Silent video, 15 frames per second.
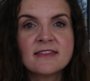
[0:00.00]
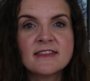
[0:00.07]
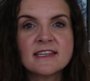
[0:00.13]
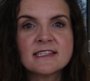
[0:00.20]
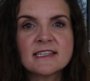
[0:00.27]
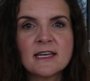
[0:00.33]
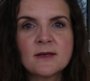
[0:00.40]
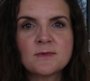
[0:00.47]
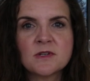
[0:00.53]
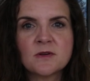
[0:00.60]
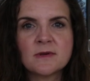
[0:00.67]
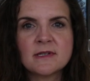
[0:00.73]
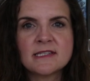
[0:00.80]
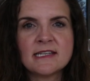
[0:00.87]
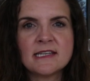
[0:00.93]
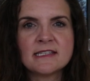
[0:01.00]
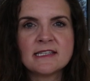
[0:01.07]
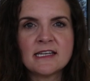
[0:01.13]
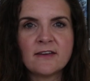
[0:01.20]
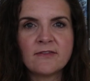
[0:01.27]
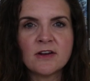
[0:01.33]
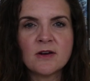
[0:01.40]
This keeps your
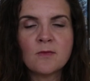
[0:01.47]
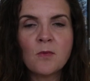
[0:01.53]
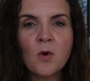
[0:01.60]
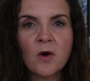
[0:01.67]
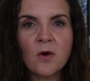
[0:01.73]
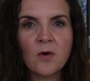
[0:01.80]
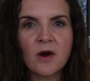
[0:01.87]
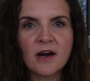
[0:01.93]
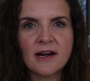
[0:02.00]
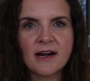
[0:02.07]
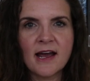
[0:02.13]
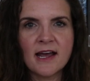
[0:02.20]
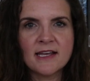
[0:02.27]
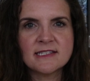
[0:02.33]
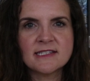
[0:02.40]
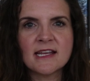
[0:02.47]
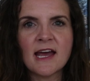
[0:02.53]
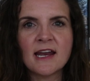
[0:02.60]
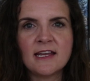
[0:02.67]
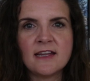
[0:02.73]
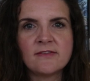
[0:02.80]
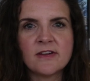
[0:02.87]
receipts even more organized
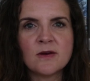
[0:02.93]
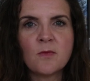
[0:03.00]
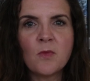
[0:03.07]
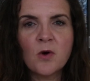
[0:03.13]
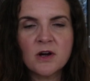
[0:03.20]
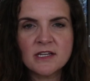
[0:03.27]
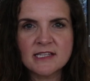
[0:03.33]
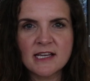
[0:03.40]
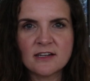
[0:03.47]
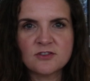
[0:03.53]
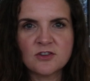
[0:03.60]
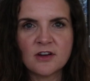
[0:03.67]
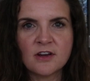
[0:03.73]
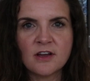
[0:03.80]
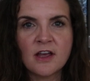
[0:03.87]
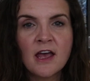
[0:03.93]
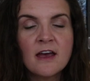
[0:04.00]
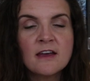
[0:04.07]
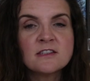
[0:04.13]
and even more central,